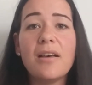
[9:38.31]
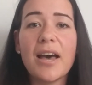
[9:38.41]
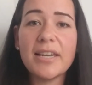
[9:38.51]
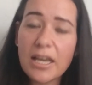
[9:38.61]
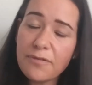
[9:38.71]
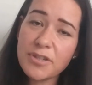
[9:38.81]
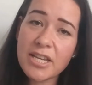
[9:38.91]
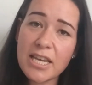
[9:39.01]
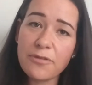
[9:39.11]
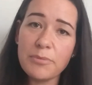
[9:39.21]
I'd love to
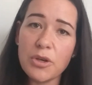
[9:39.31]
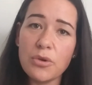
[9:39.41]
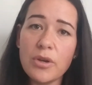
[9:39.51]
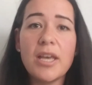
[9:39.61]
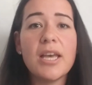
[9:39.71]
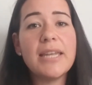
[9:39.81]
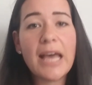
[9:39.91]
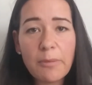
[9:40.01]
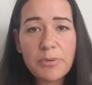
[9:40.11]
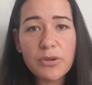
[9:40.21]
hear from you and
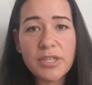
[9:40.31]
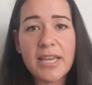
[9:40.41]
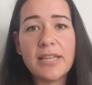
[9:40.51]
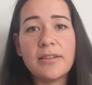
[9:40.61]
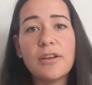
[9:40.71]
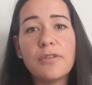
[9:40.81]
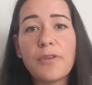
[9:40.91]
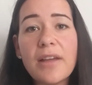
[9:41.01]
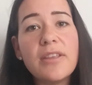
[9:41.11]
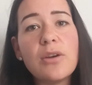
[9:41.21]
help your teen
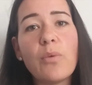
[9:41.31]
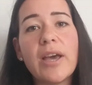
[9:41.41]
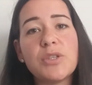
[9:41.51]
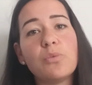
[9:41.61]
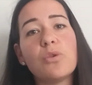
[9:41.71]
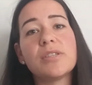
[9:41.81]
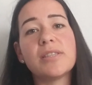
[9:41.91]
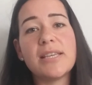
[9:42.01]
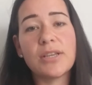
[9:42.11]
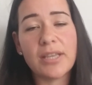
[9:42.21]
find their way towards
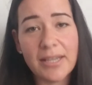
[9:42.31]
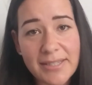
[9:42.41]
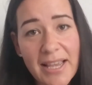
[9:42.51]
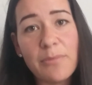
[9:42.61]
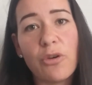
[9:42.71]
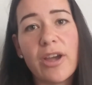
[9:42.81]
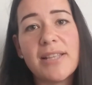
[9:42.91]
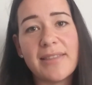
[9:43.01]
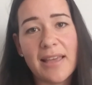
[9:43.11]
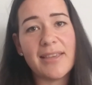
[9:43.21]
the exam
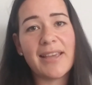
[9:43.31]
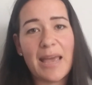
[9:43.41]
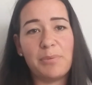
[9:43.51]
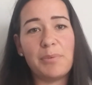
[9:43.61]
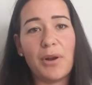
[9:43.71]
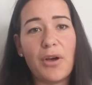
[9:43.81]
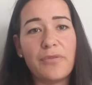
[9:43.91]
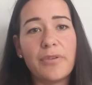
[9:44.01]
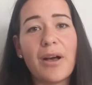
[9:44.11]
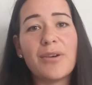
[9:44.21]
grades that they're capable
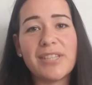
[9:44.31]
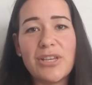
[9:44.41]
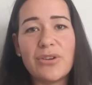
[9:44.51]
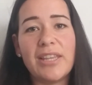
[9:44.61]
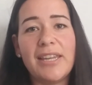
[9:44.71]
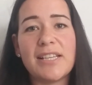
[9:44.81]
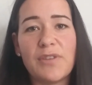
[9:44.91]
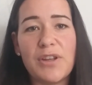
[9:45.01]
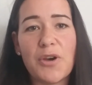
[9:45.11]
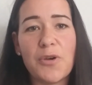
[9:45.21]
of. I'll see you in the next
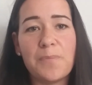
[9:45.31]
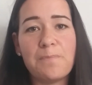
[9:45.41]
video.